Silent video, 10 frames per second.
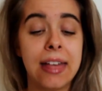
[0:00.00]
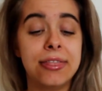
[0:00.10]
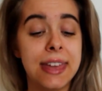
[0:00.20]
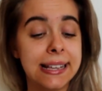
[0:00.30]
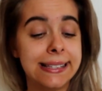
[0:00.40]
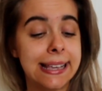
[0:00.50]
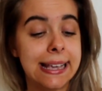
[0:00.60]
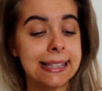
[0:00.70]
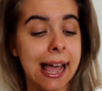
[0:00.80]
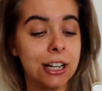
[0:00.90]
This
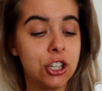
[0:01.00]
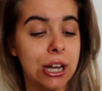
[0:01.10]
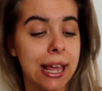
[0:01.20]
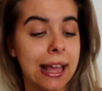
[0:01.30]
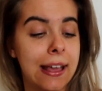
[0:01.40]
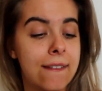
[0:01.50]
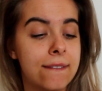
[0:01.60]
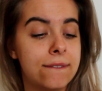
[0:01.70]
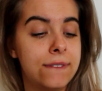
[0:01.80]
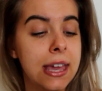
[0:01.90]
is actually
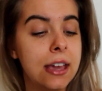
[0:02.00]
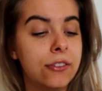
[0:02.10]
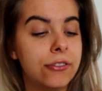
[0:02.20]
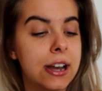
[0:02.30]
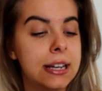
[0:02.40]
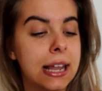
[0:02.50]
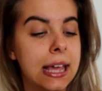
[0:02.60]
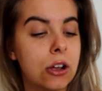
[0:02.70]
vegan friendly,